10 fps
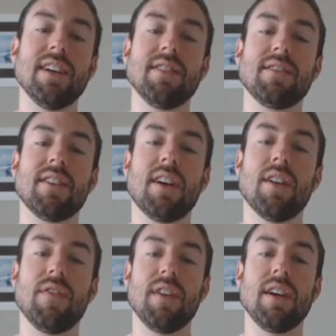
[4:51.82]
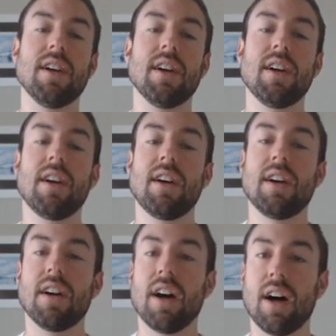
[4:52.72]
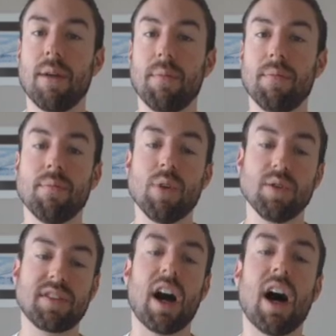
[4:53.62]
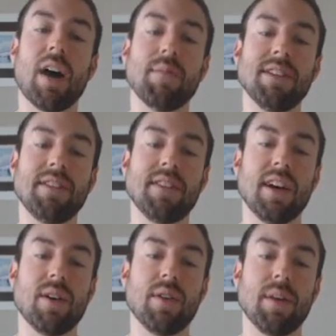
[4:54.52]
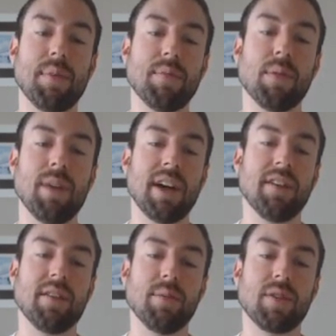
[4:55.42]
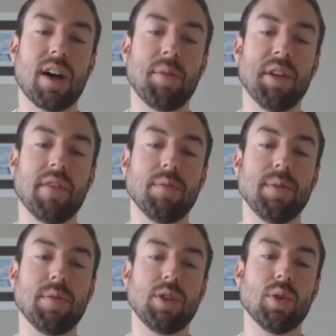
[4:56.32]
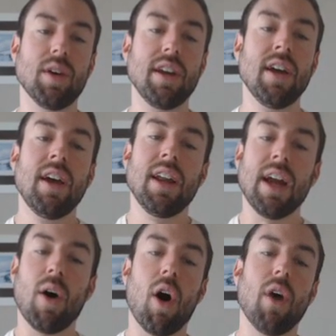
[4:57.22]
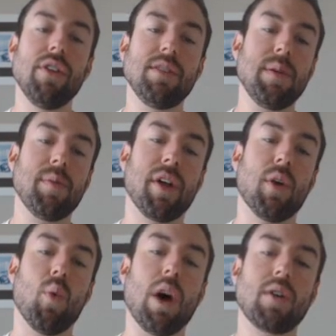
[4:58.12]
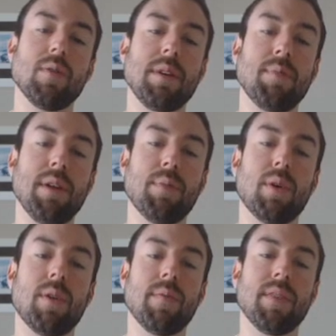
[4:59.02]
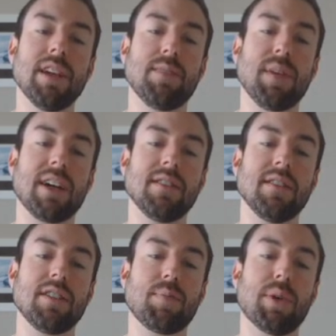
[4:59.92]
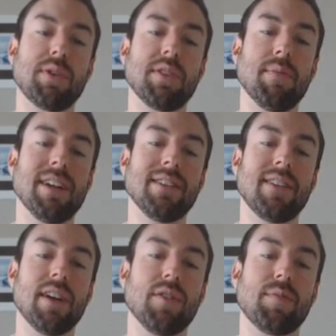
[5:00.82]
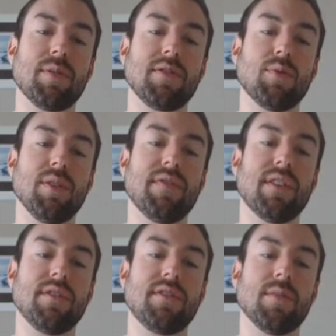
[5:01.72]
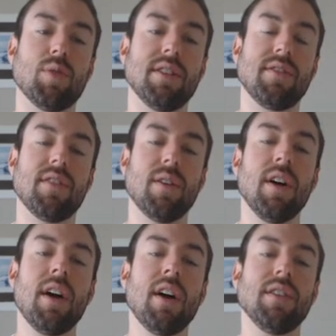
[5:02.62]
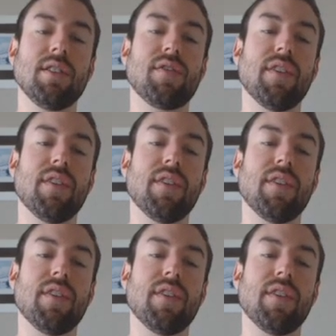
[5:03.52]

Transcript: is the um, most common sale that people make. It's the most common level people join. Now, all these people that are welcoming people it's because this person made a sale. This person referred someone. So this